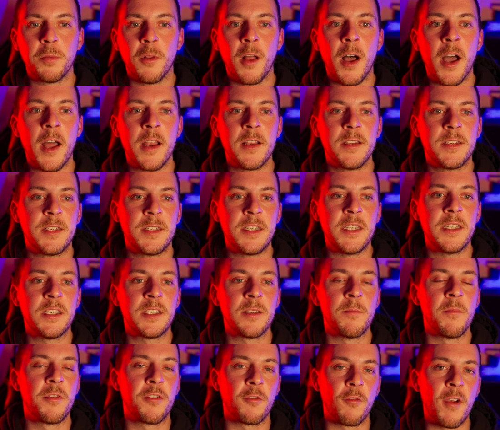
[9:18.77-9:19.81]
plot, see
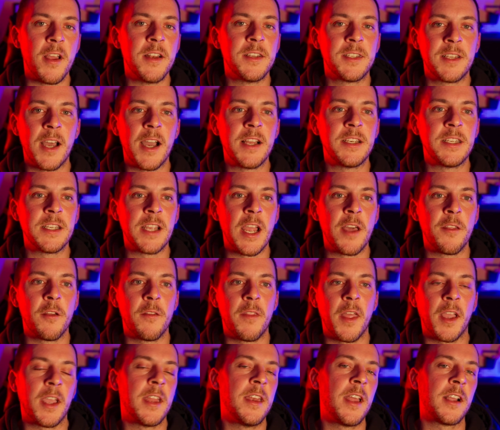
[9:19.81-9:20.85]
some threads tied together
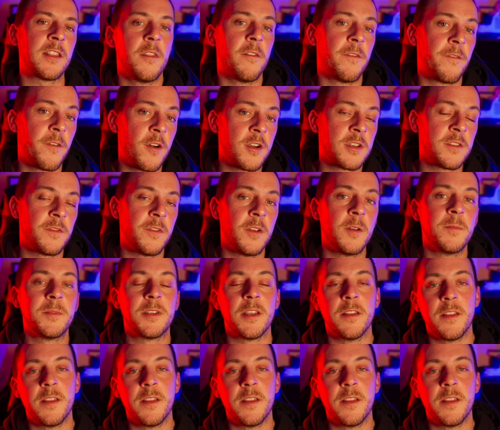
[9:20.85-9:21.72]
that connect the first film to